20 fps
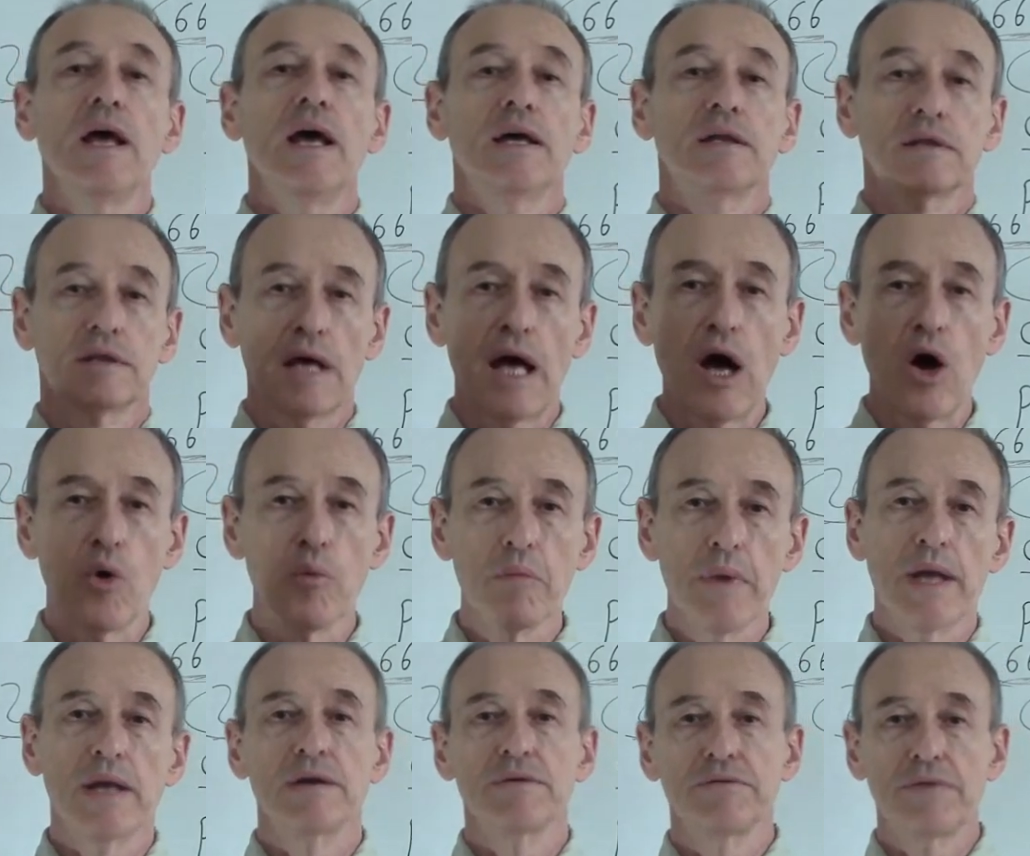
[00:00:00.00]
and how
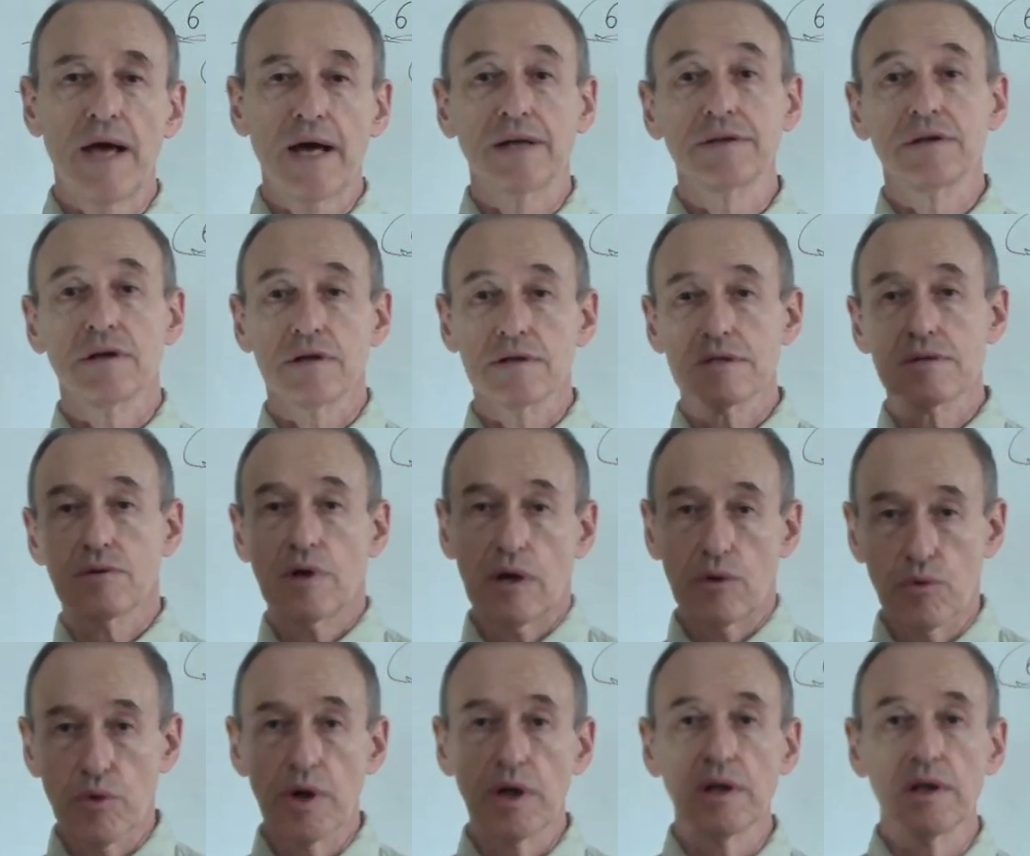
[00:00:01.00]
many factors
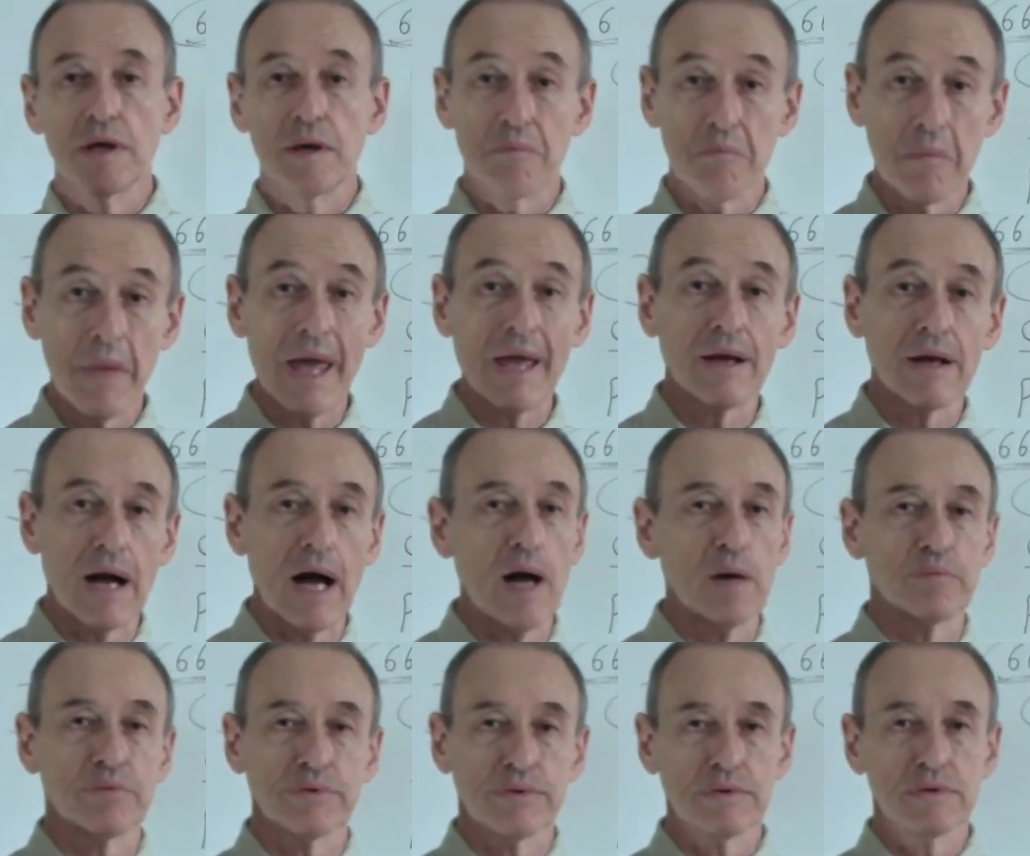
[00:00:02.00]
really make
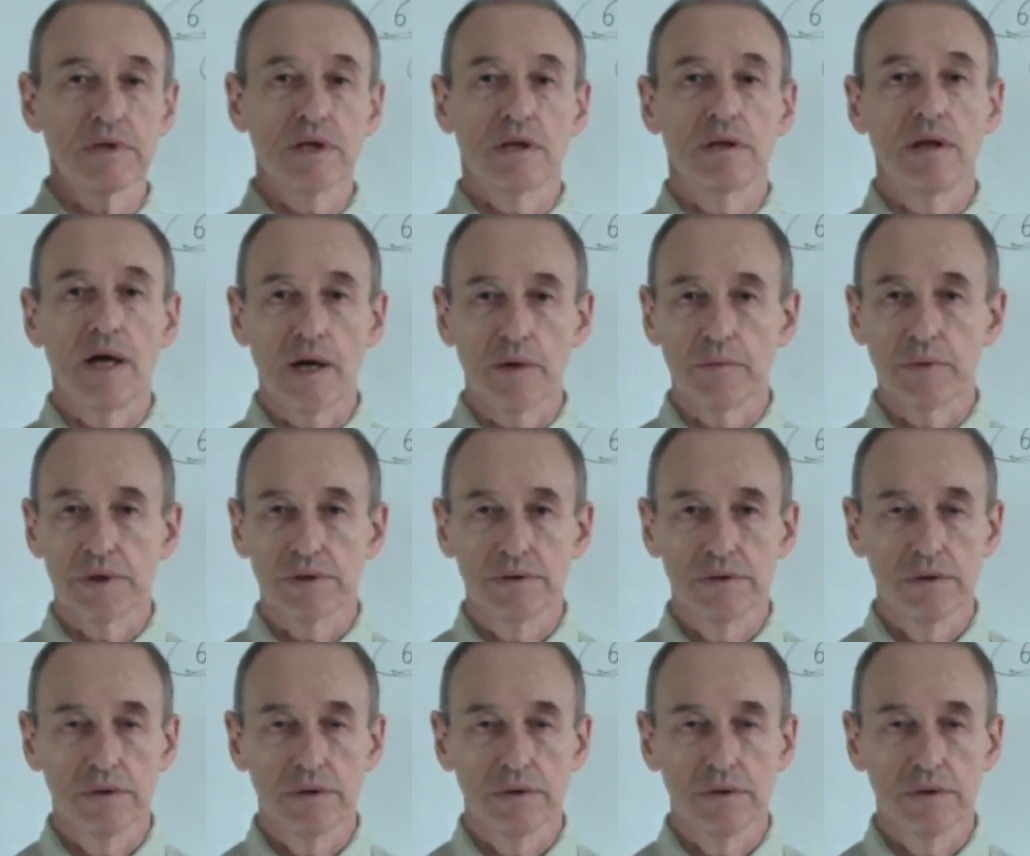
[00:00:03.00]
up the climate.